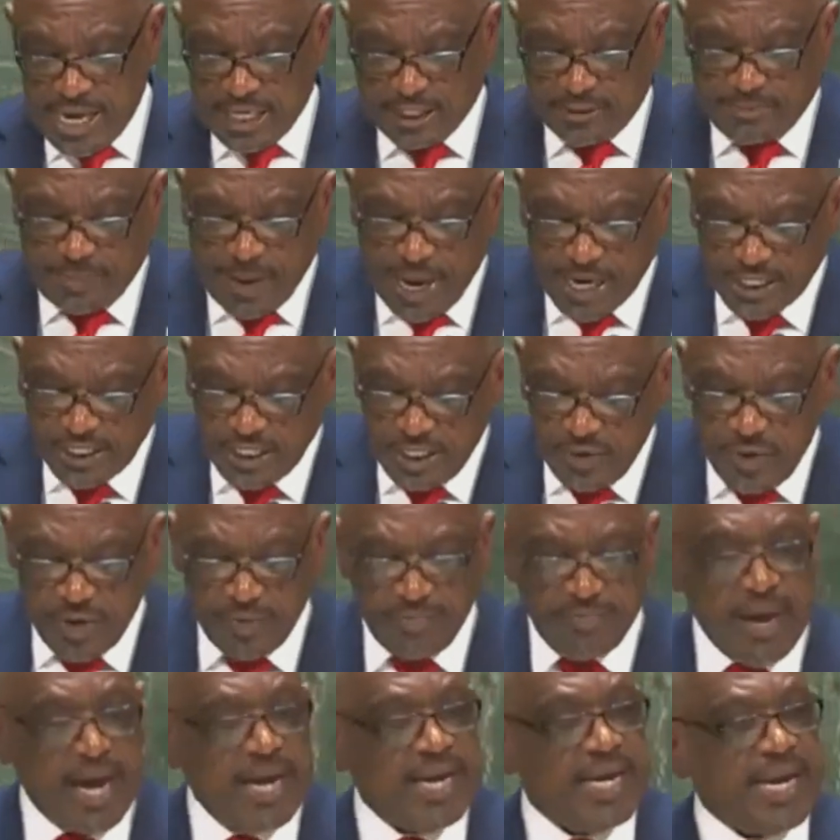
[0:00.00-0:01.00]
especially
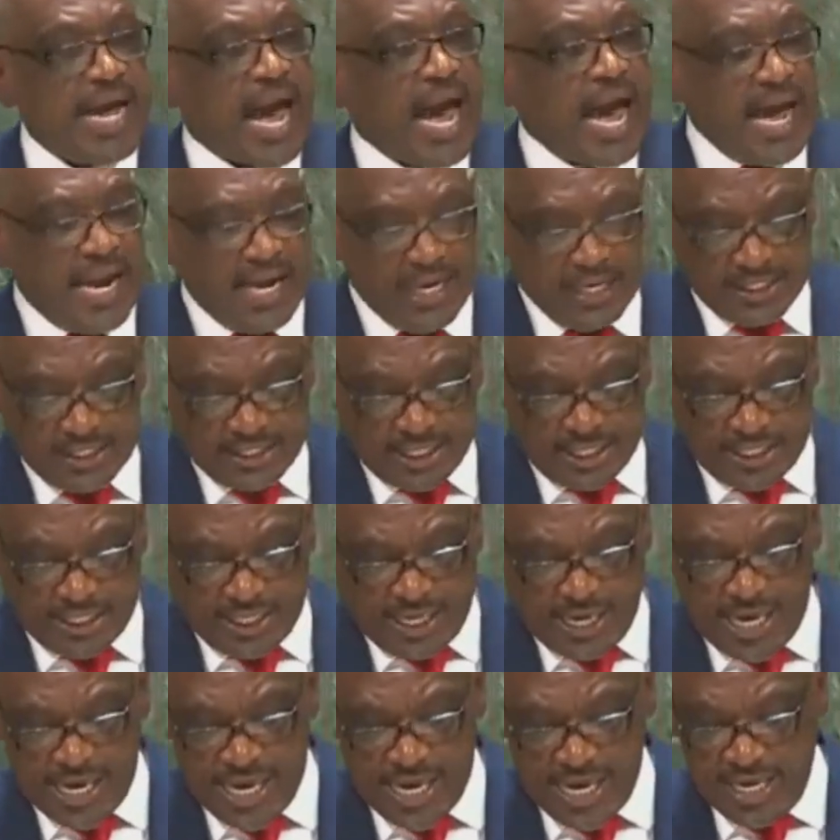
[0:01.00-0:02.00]
with many islands
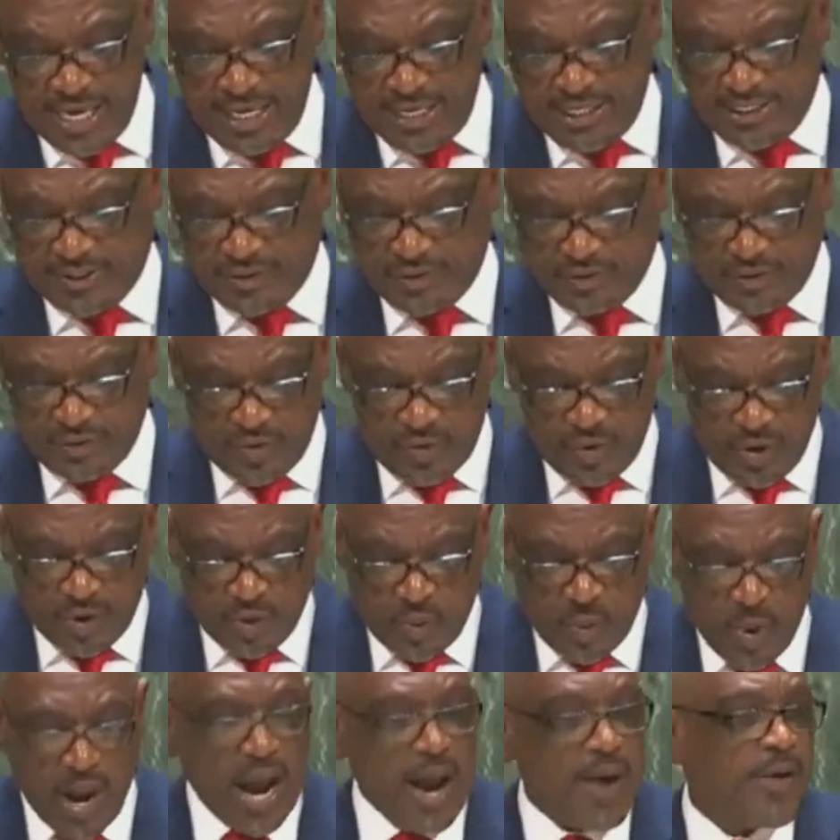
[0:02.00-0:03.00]
and keys
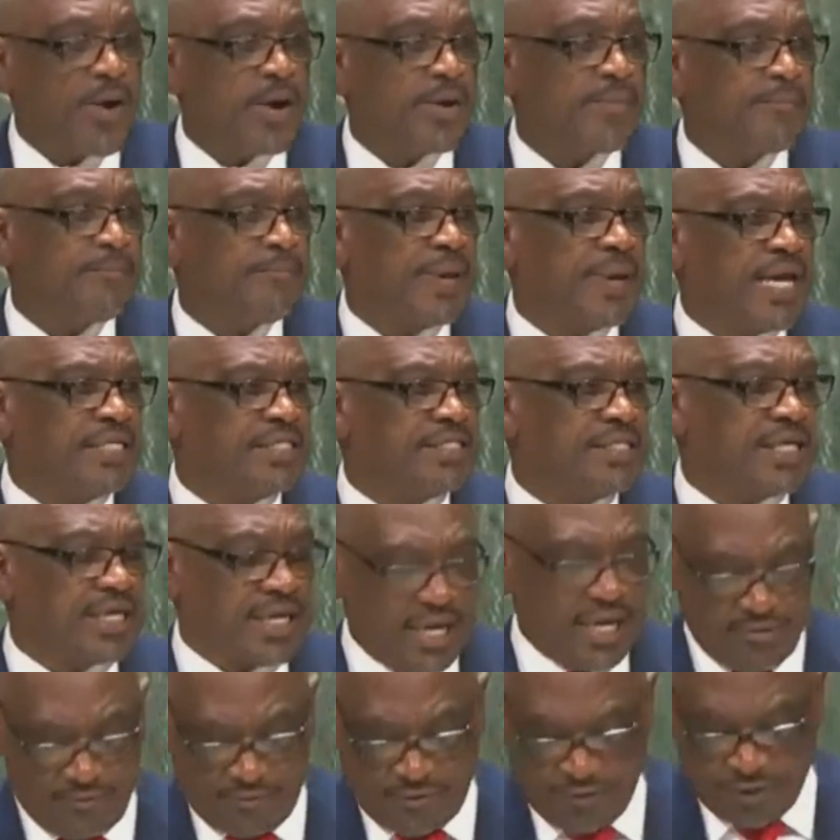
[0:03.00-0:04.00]
requiring
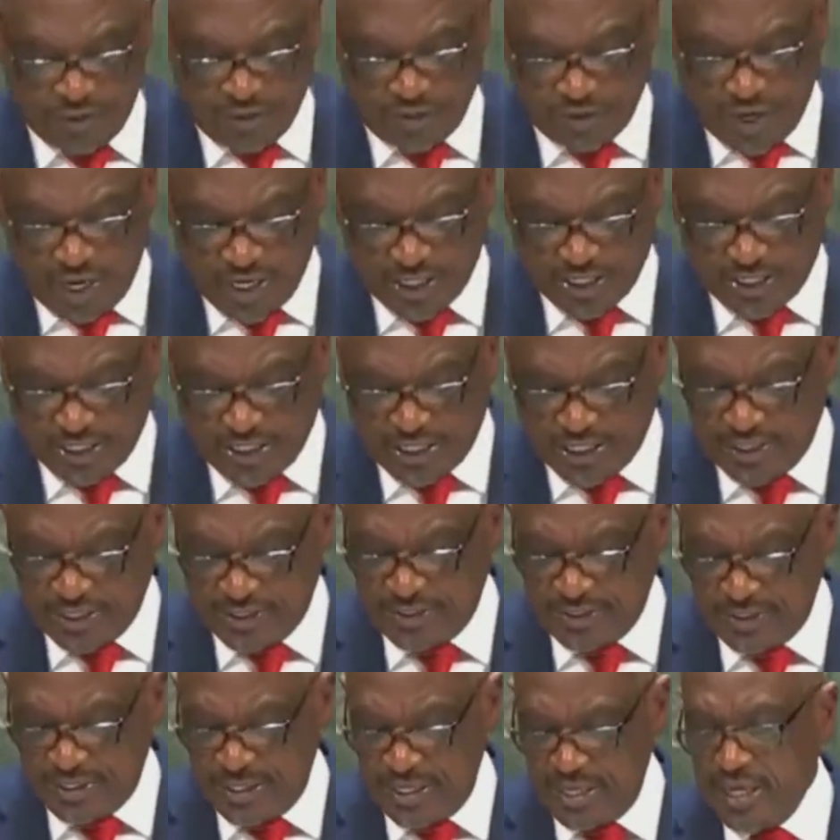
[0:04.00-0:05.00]
basic infrastructure,
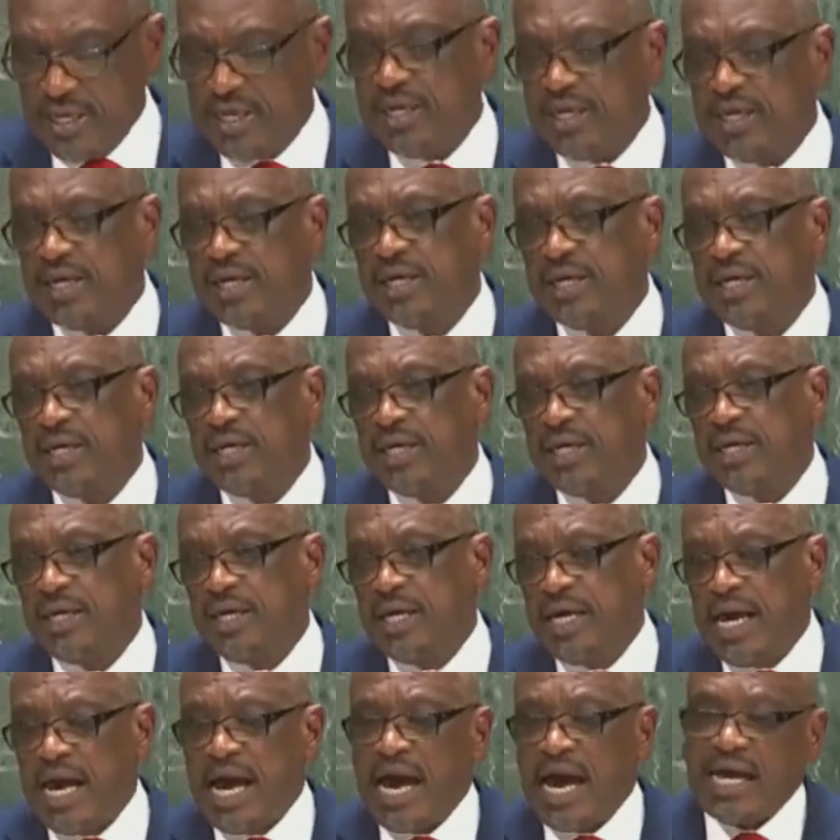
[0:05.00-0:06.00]

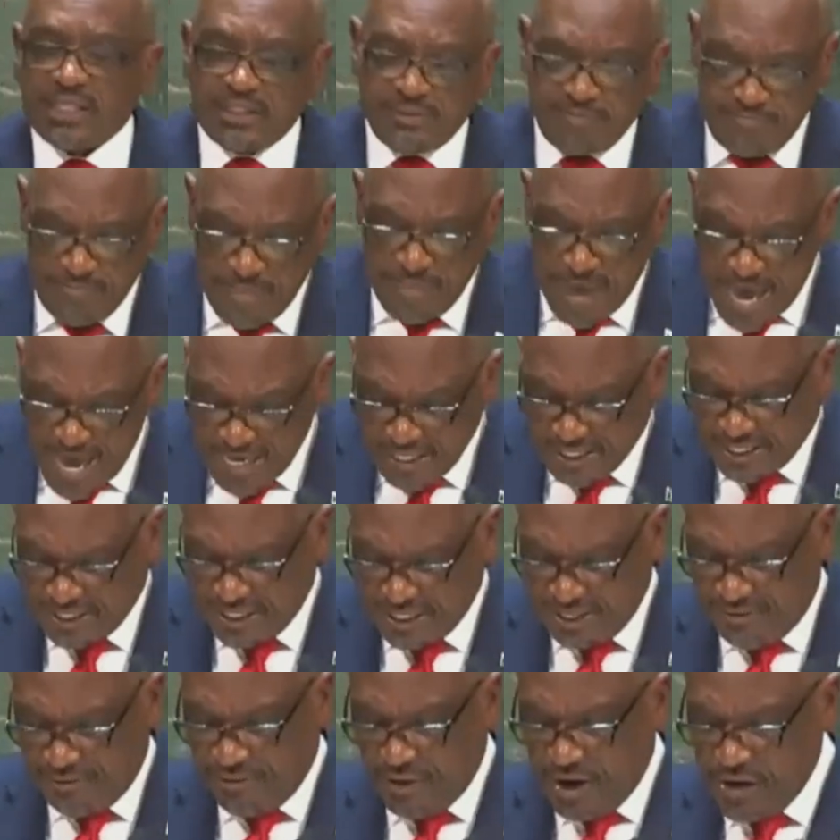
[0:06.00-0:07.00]
has
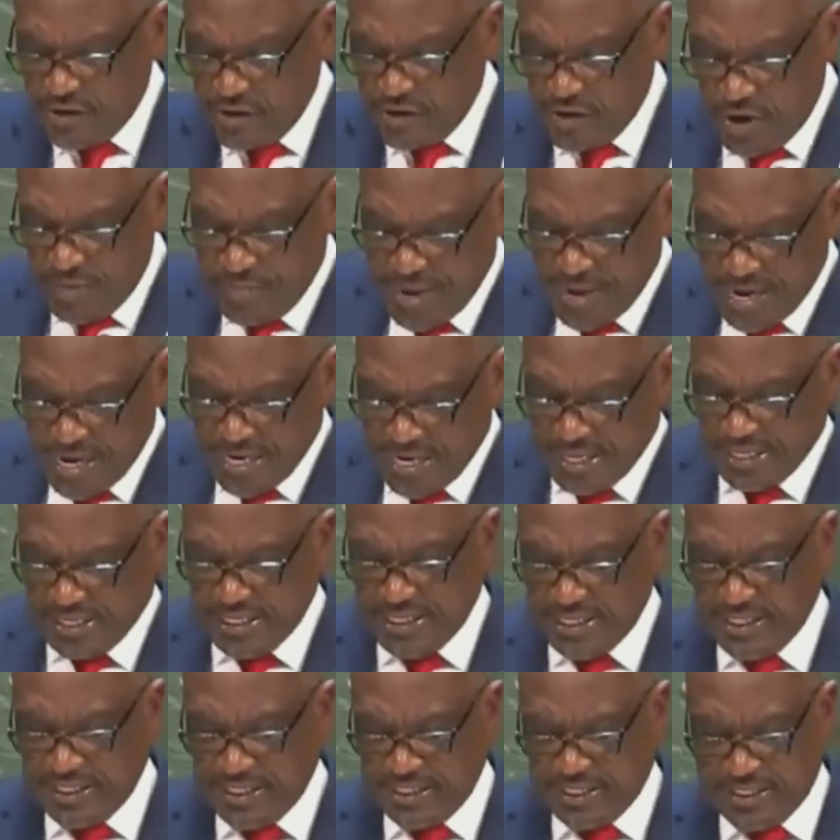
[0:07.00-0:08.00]
major
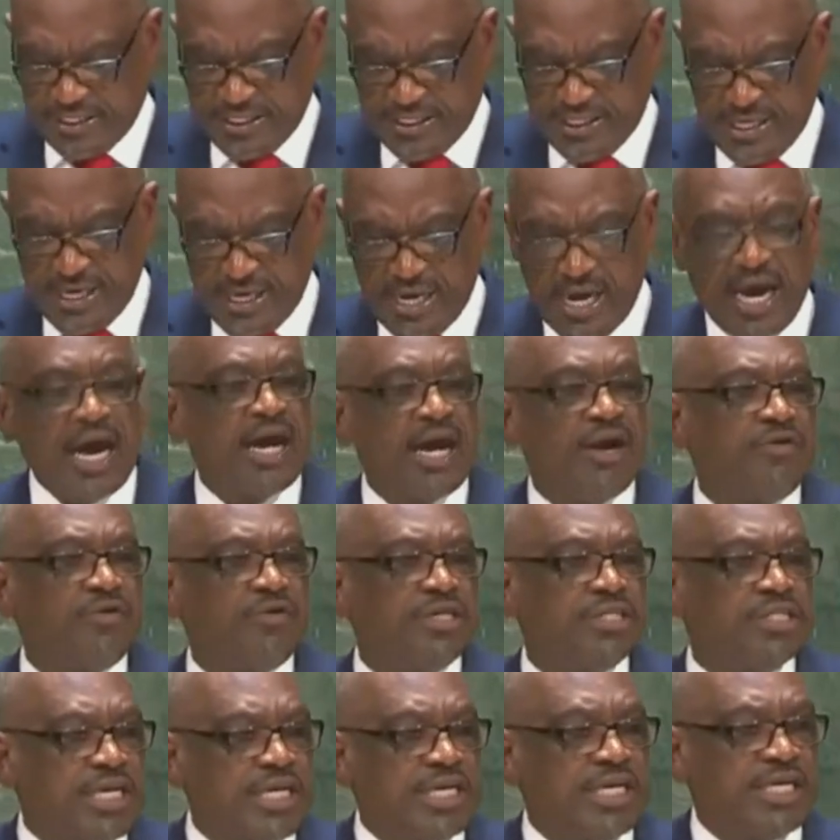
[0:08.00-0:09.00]
vulnerabilities and
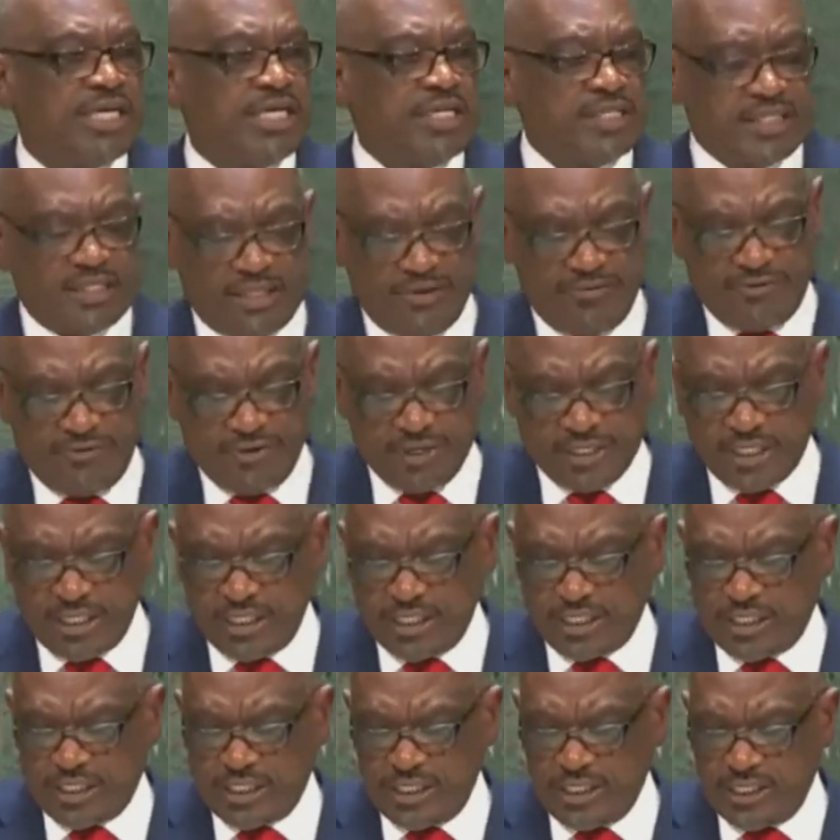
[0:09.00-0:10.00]
resilience
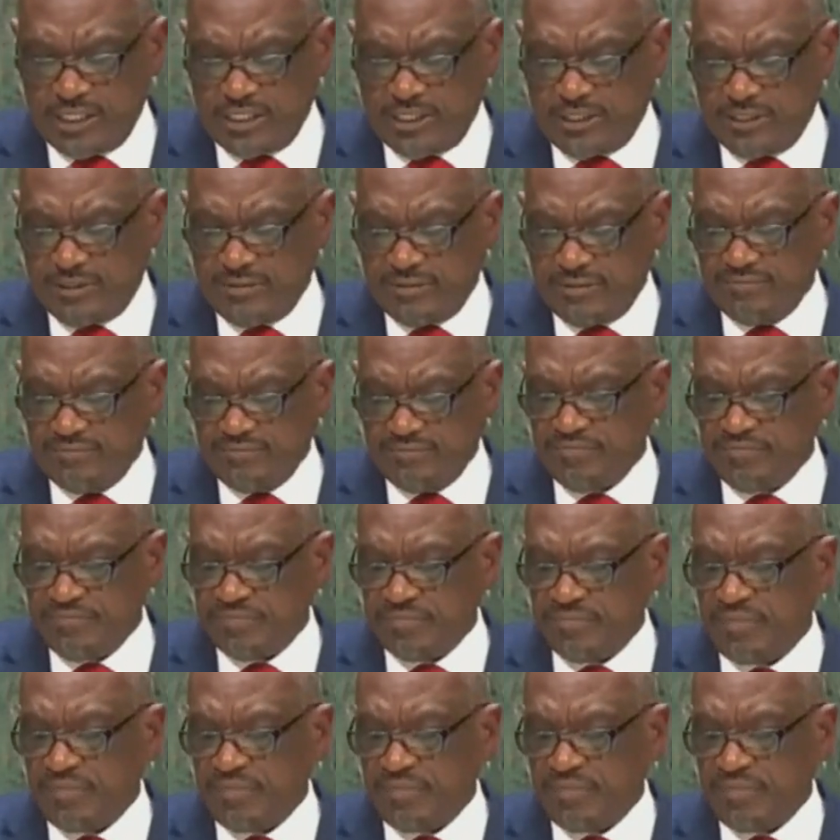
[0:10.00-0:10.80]
deficiencies.